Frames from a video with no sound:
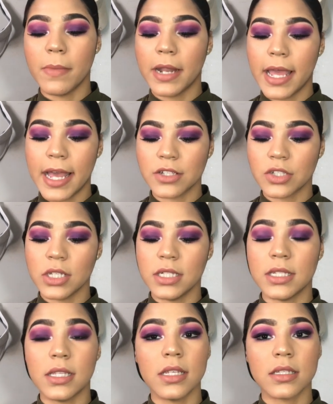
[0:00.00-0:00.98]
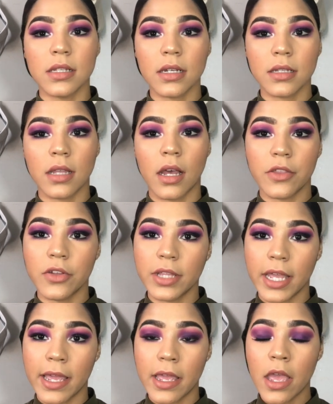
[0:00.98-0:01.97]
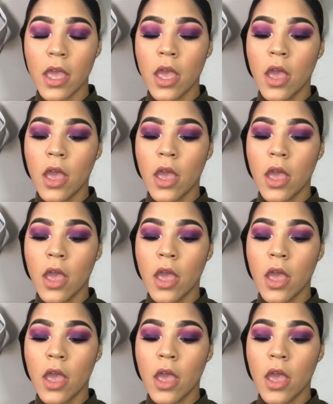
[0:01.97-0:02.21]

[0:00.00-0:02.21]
but I actually did this look the other day